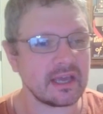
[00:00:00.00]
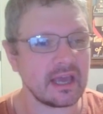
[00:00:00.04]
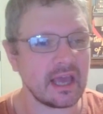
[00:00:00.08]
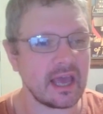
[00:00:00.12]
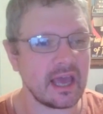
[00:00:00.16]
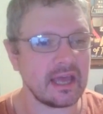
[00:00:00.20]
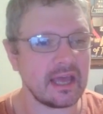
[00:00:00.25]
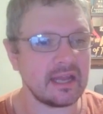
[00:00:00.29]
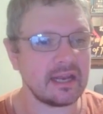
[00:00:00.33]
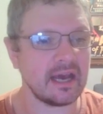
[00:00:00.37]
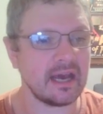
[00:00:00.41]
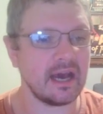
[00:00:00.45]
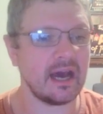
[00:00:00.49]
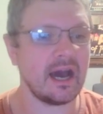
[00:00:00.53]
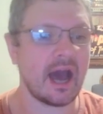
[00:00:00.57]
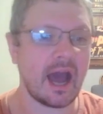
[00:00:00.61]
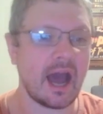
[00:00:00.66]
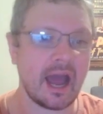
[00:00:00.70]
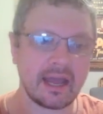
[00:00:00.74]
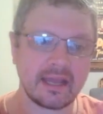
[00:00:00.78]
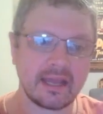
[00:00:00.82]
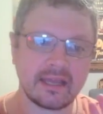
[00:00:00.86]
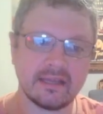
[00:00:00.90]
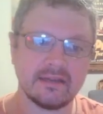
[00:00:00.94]
and
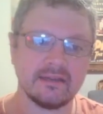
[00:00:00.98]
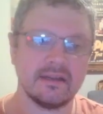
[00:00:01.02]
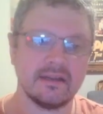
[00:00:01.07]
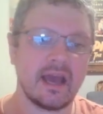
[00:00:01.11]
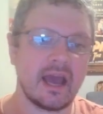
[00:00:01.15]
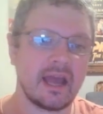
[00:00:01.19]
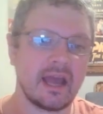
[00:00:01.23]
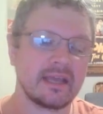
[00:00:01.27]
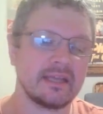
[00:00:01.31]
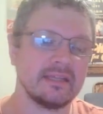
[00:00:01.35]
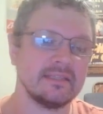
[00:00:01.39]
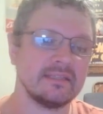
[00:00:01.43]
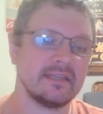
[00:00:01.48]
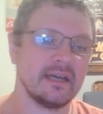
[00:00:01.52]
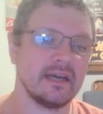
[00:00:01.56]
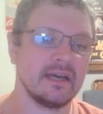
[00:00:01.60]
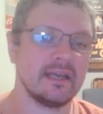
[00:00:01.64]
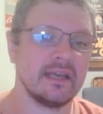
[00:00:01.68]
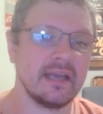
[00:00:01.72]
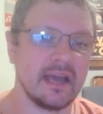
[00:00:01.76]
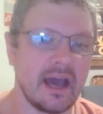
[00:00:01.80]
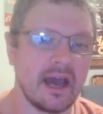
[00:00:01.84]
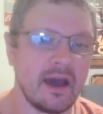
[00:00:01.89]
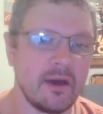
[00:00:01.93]
I can tell
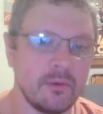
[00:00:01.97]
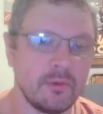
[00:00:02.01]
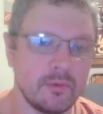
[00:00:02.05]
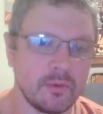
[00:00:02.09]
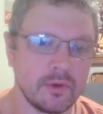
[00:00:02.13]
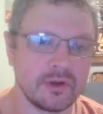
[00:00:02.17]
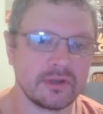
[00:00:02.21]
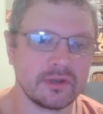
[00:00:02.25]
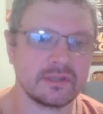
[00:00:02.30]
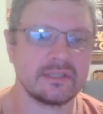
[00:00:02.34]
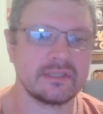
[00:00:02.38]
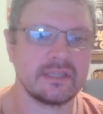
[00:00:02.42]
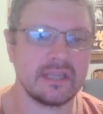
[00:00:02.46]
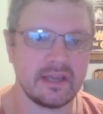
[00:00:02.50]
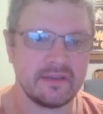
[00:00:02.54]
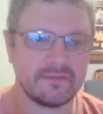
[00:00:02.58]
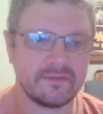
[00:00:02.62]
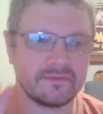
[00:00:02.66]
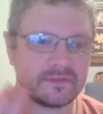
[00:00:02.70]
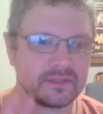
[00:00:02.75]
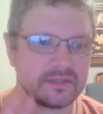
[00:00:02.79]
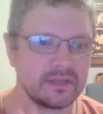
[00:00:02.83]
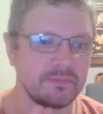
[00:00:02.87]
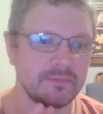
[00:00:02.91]
you how it works
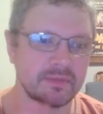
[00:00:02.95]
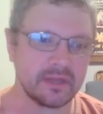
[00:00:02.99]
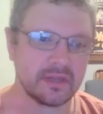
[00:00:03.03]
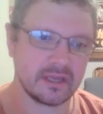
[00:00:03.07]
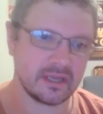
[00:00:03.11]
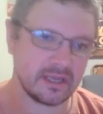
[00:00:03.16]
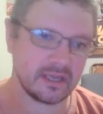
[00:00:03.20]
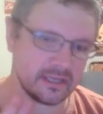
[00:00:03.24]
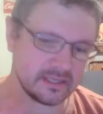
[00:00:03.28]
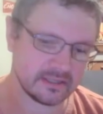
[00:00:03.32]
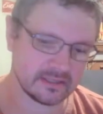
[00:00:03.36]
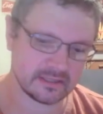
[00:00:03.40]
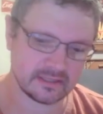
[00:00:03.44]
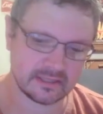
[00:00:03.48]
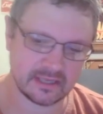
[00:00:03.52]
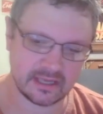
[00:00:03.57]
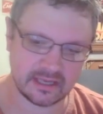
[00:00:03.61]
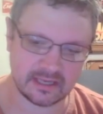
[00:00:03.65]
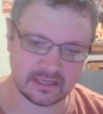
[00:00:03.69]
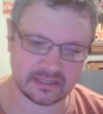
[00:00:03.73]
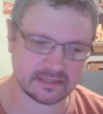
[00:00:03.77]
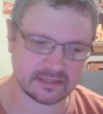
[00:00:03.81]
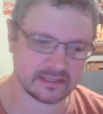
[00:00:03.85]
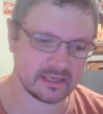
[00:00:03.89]
if something
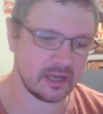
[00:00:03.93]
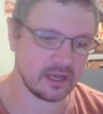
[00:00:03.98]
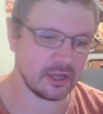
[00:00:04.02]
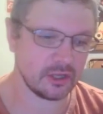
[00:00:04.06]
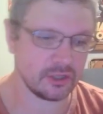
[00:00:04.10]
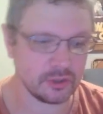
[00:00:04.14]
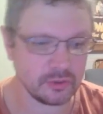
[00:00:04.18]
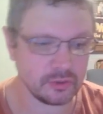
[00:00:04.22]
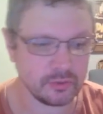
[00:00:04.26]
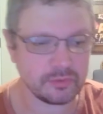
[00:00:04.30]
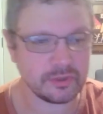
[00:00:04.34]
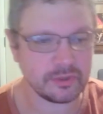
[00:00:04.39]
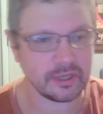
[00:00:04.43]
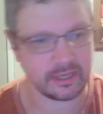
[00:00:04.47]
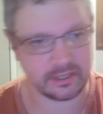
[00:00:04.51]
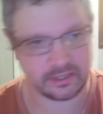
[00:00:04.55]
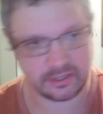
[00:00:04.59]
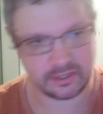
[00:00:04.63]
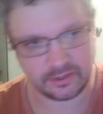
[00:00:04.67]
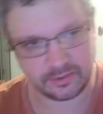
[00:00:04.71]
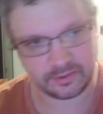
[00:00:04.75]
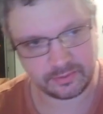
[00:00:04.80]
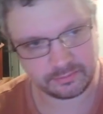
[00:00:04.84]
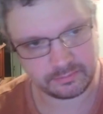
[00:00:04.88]
is eluding
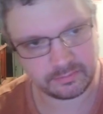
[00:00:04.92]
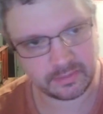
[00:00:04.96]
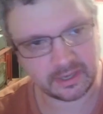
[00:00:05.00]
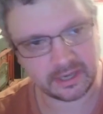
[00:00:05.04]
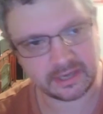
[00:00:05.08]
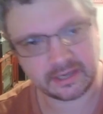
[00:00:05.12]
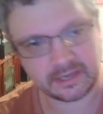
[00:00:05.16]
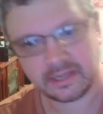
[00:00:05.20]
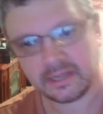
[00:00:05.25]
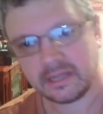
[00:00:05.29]
you. But